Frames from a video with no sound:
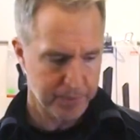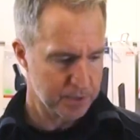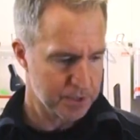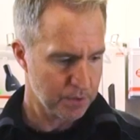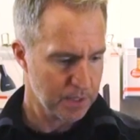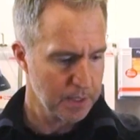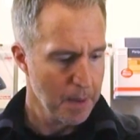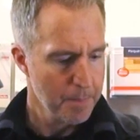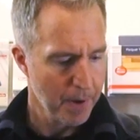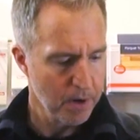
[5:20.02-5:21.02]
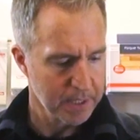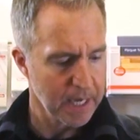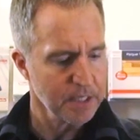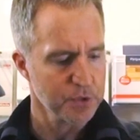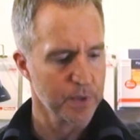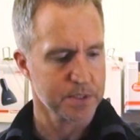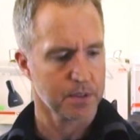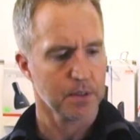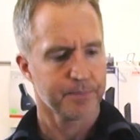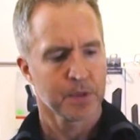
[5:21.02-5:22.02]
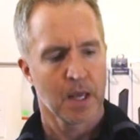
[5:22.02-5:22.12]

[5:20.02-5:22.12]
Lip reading: into the parquet twister.